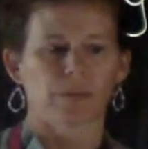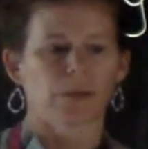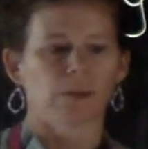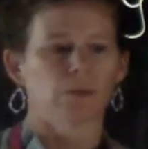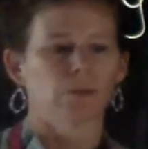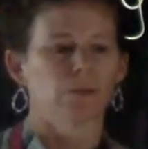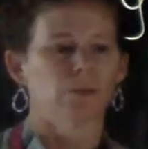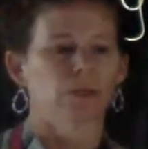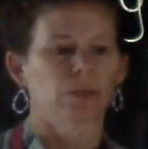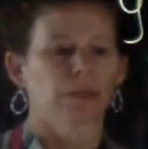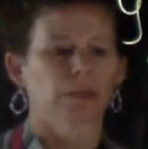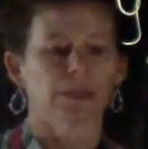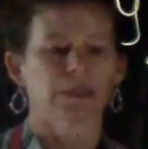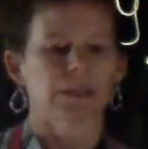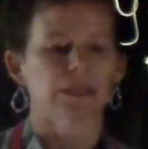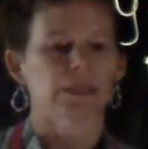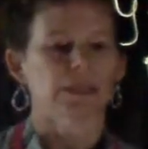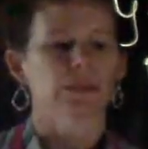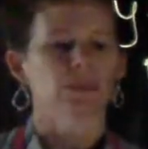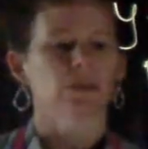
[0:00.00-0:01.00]
You could
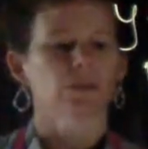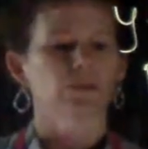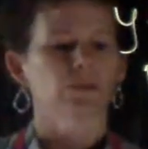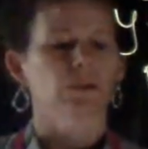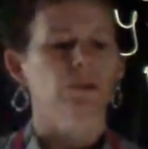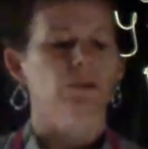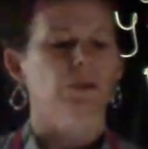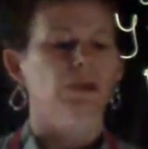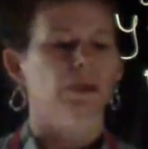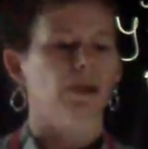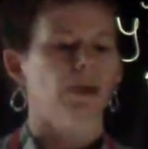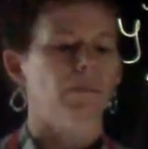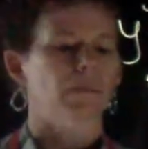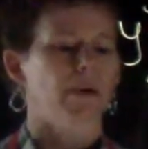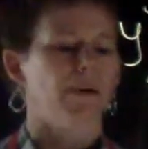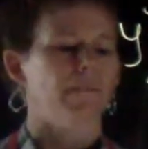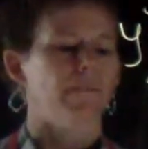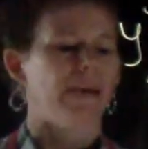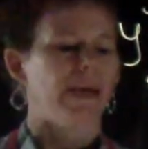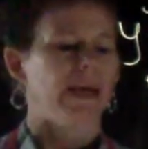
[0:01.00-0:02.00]
continue, you could come
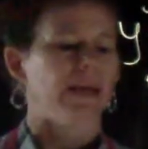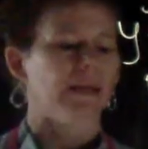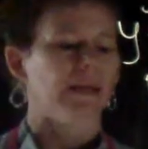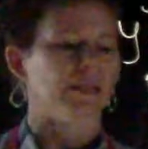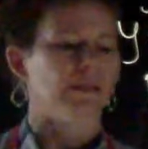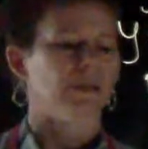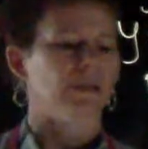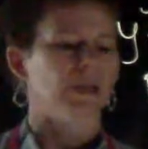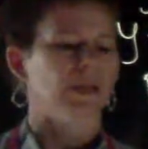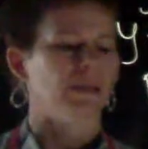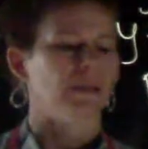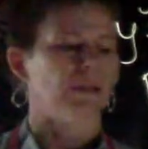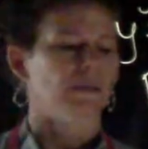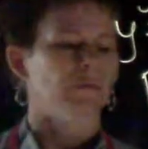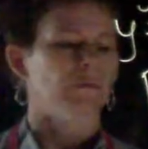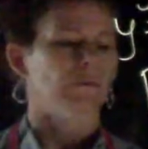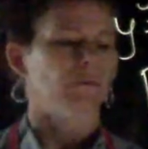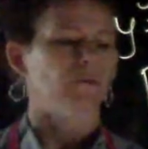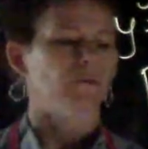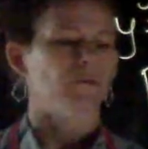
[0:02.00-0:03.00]
on back and
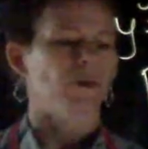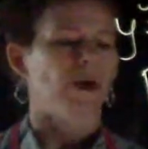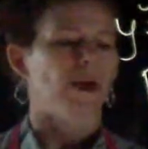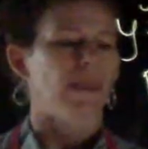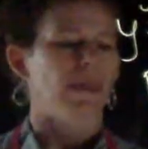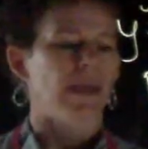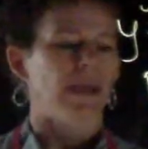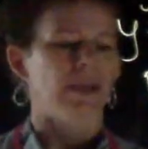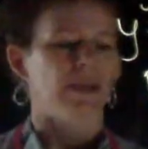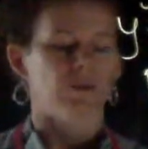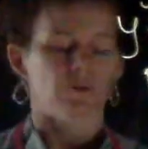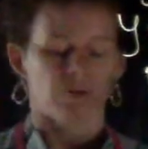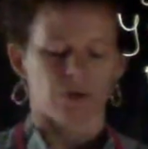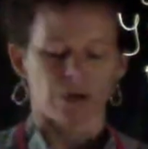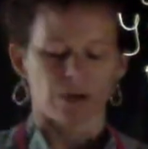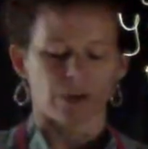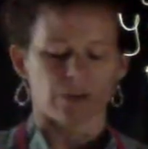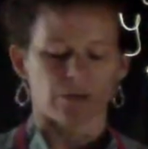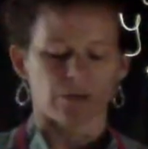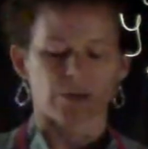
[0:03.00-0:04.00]
draw that and draw
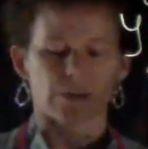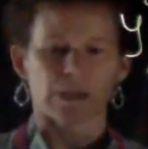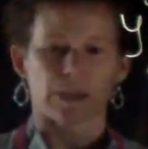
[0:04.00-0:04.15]
another